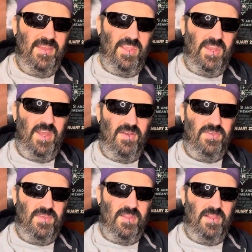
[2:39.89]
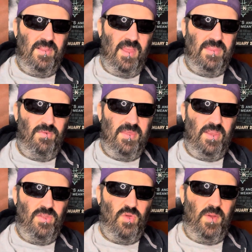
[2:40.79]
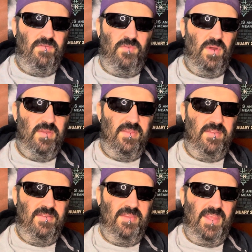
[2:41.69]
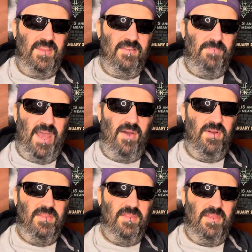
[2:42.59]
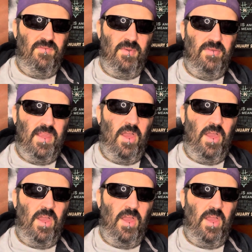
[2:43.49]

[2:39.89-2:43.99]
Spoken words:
you know, so it looked like there was like a joint force in power, and then everybody was like,